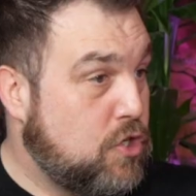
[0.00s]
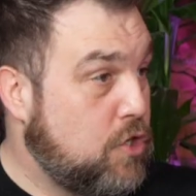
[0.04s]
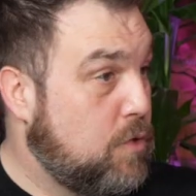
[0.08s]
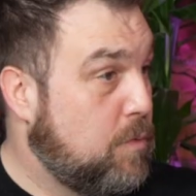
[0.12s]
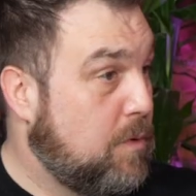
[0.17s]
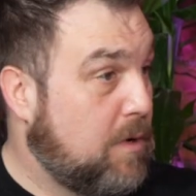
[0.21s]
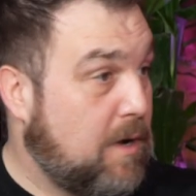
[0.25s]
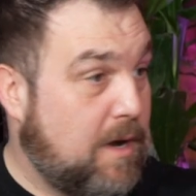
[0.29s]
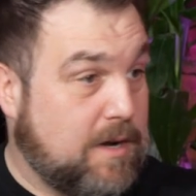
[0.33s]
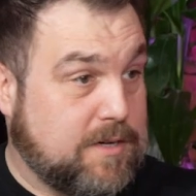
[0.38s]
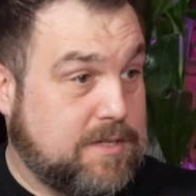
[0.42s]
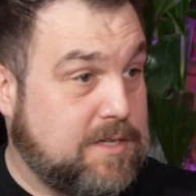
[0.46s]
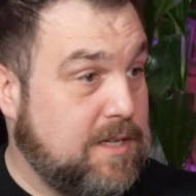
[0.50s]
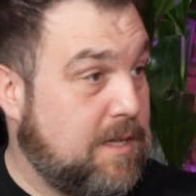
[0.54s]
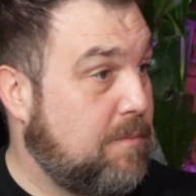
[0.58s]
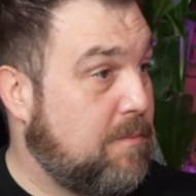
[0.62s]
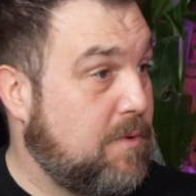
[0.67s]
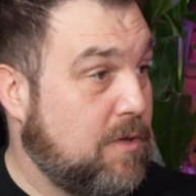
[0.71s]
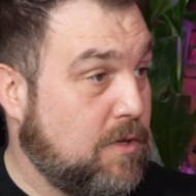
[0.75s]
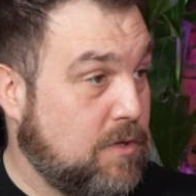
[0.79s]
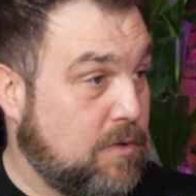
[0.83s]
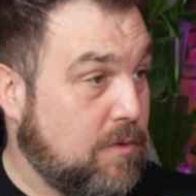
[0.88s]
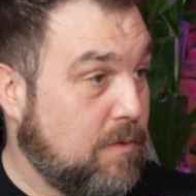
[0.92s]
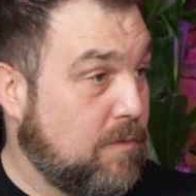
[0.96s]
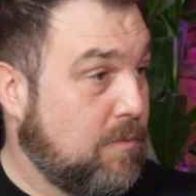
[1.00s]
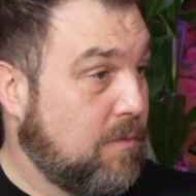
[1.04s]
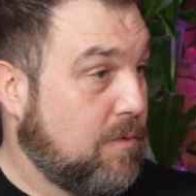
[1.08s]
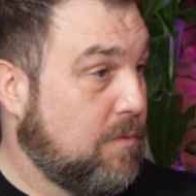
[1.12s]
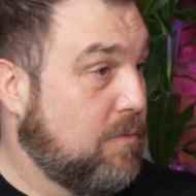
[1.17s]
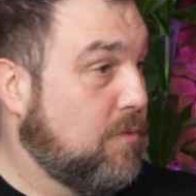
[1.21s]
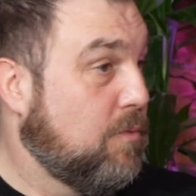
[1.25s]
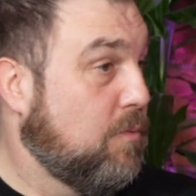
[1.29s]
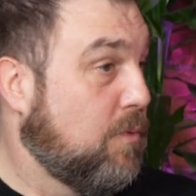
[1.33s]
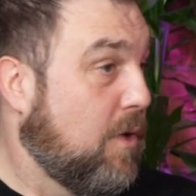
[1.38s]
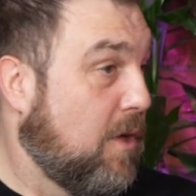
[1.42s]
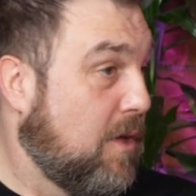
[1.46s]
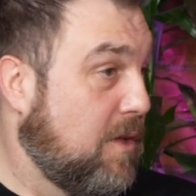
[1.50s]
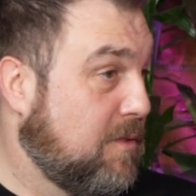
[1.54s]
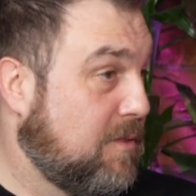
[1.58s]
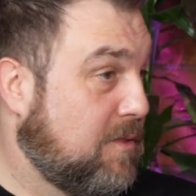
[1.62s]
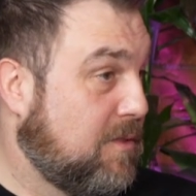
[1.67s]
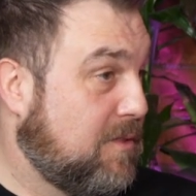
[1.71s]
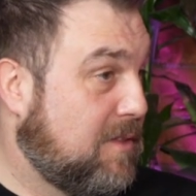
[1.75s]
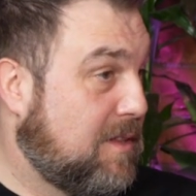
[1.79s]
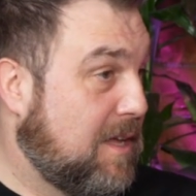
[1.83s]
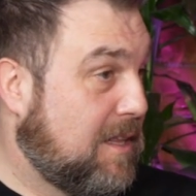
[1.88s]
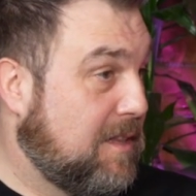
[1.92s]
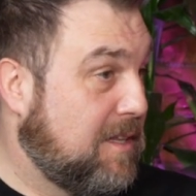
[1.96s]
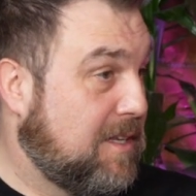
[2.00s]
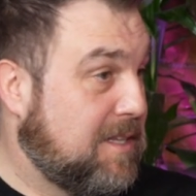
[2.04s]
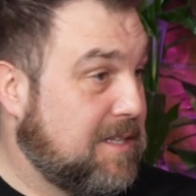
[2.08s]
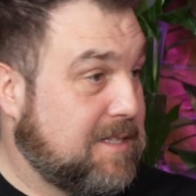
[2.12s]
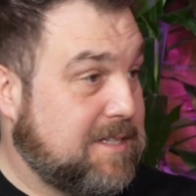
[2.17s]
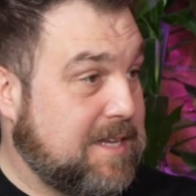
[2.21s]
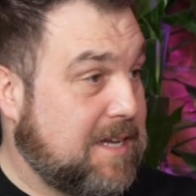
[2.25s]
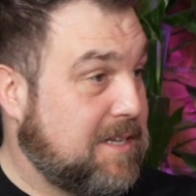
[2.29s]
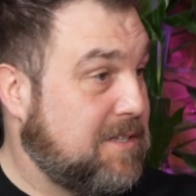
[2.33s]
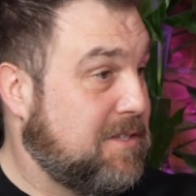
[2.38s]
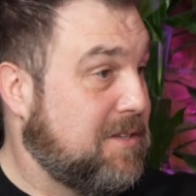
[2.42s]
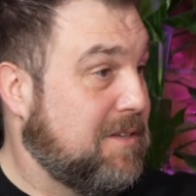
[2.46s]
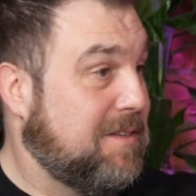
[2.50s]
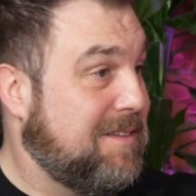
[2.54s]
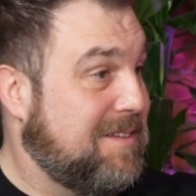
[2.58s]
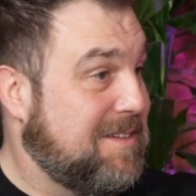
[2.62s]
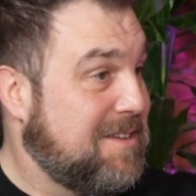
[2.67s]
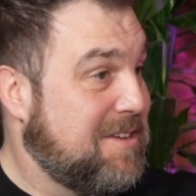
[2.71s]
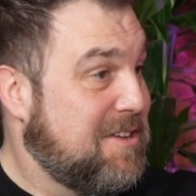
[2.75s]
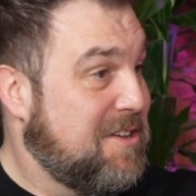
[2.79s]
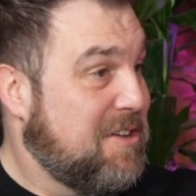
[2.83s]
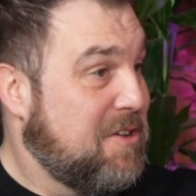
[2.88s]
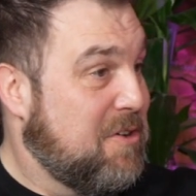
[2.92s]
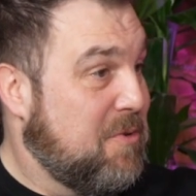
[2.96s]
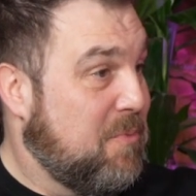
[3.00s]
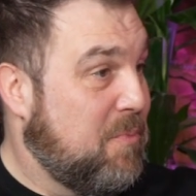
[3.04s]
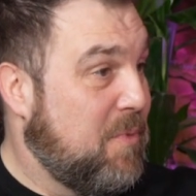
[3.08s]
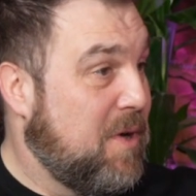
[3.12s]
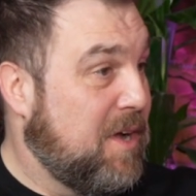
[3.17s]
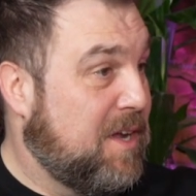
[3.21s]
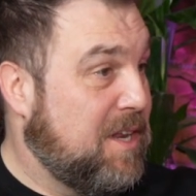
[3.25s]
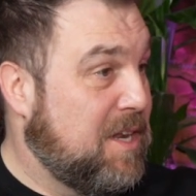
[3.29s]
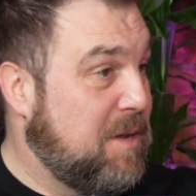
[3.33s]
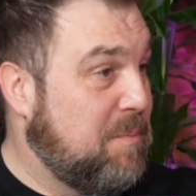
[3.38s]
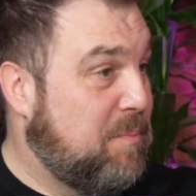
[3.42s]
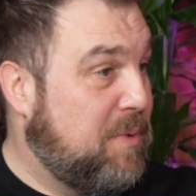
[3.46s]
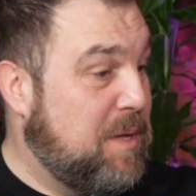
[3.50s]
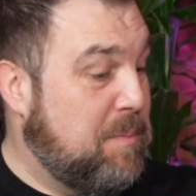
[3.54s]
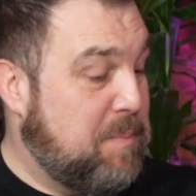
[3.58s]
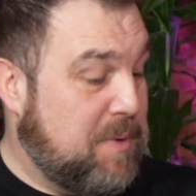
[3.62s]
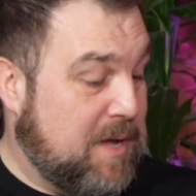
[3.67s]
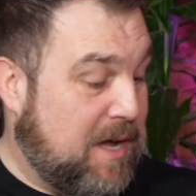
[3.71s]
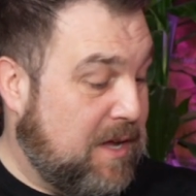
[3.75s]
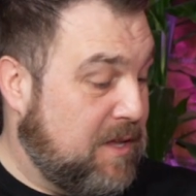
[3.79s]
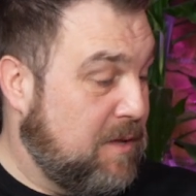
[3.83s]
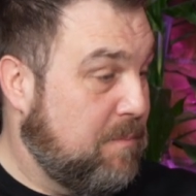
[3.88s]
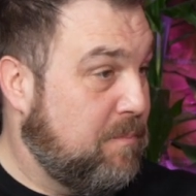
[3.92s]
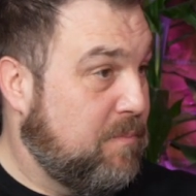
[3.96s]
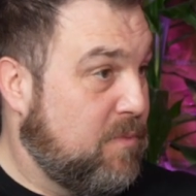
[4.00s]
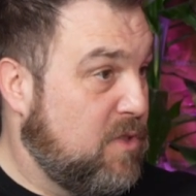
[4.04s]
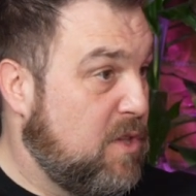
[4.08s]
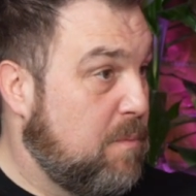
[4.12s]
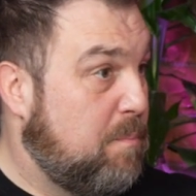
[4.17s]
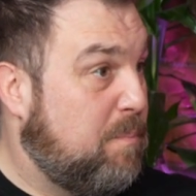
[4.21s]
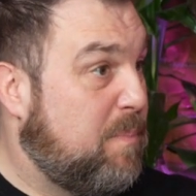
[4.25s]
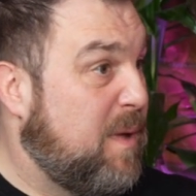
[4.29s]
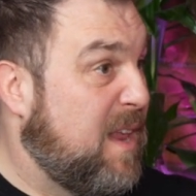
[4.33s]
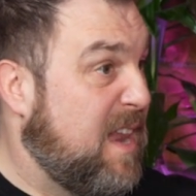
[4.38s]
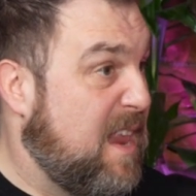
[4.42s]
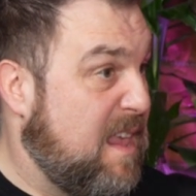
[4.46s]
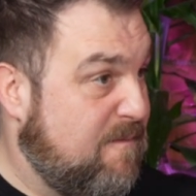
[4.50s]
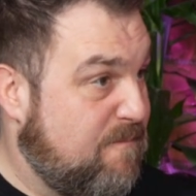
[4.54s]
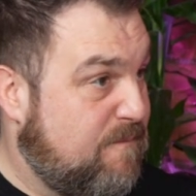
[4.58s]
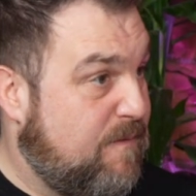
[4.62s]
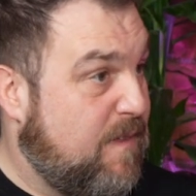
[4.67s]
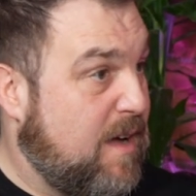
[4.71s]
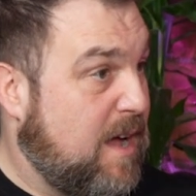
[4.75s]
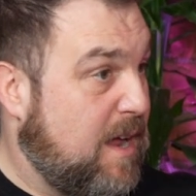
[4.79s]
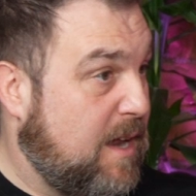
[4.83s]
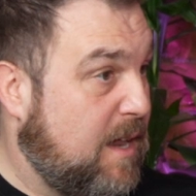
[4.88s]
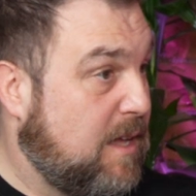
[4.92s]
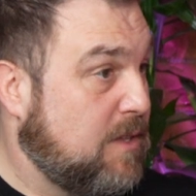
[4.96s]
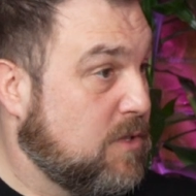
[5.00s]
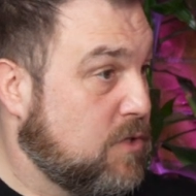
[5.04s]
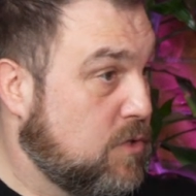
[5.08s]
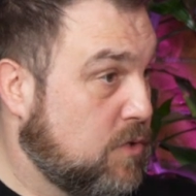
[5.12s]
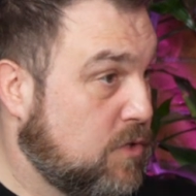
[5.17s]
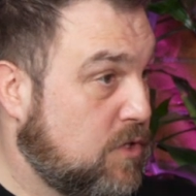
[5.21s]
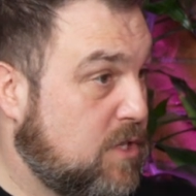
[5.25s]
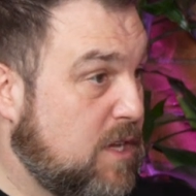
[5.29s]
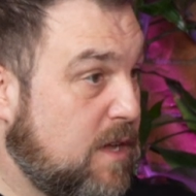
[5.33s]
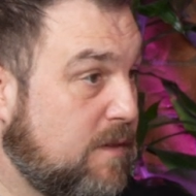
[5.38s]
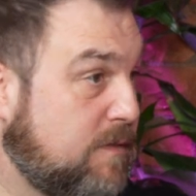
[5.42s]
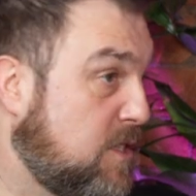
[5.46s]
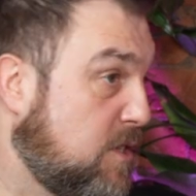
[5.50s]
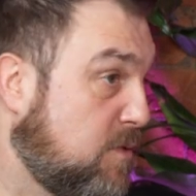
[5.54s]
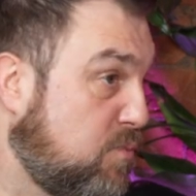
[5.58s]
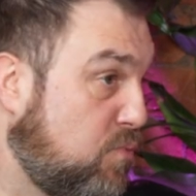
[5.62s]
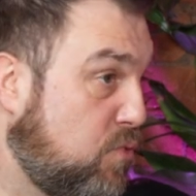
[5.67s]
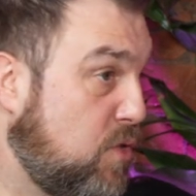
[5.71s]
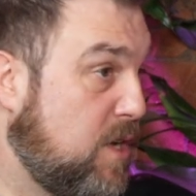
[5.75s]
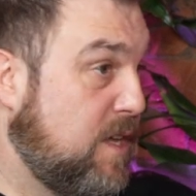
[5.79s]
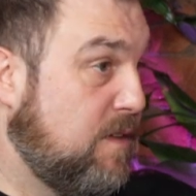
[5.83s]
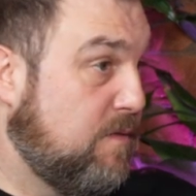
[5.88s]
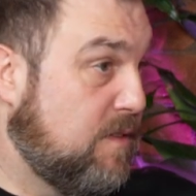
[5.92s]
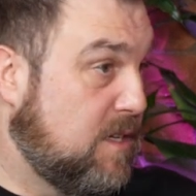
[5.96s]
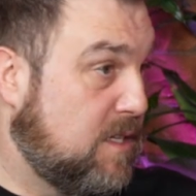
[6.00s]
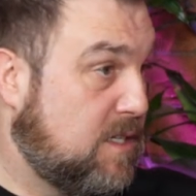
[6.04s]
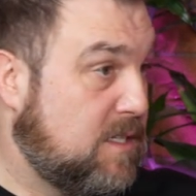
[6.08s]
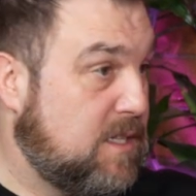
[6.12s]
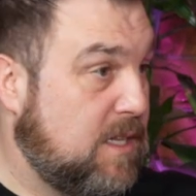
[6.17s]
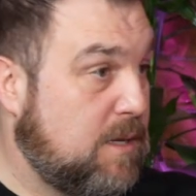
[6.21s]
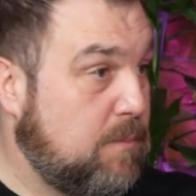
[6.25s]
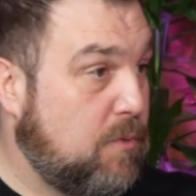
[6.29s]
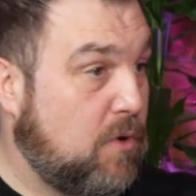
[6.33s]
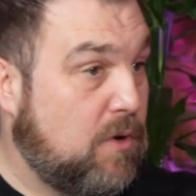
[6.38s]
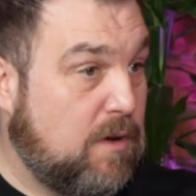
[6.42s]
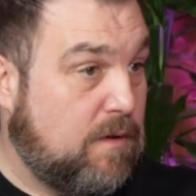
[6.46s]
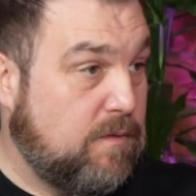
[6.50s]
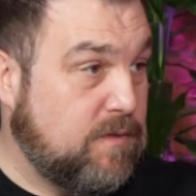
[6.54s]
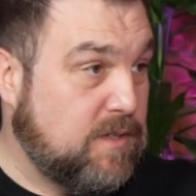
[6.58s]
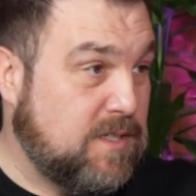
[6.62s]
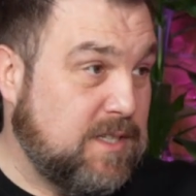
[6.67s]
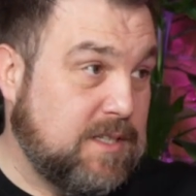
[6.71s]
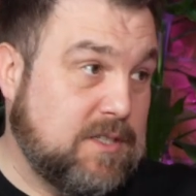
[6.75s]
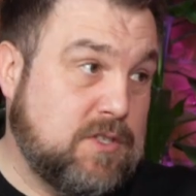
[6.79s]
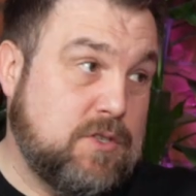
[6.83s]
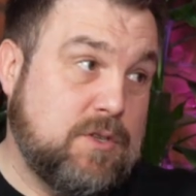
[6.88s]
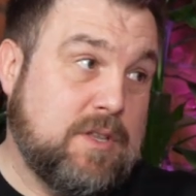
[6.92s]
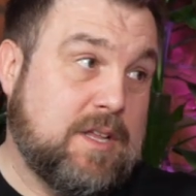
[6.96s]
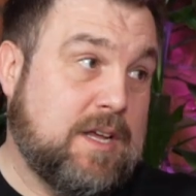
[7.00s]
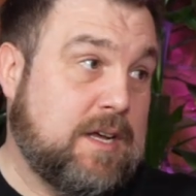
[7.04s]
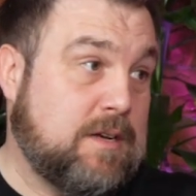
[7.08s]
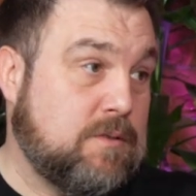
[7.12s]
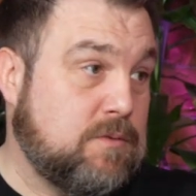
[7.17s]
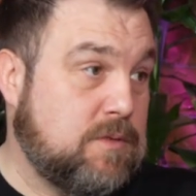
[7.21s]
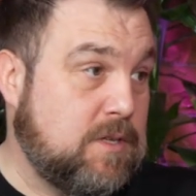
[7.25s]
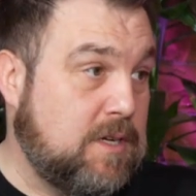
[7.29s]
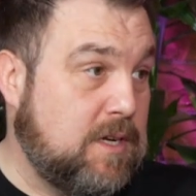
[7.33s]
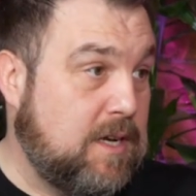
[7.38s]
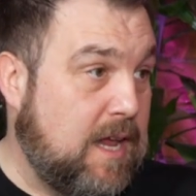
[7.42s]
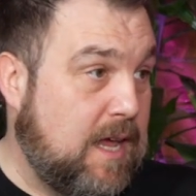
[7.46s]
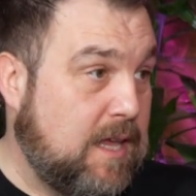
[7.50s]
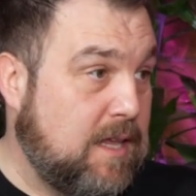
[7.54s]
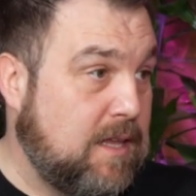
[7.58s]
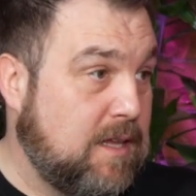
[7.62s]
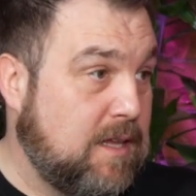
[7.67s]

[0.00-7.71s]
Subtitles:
you were actually a Delicatessen, working in PPI. You've been in financial services previously, but obviously 2008.